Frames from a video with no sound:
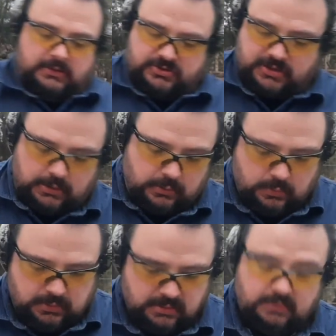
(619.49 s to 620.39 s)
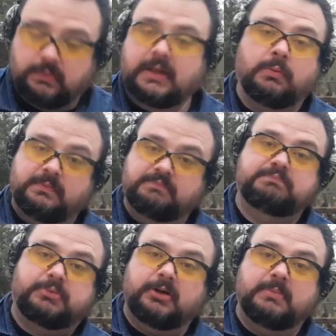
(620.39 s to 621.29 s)
So, well, with
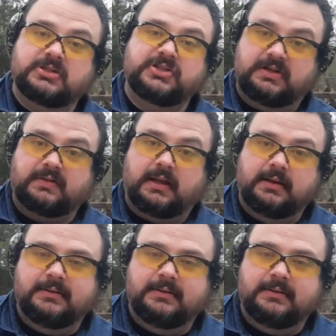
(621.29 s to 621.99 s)
pretty much anything.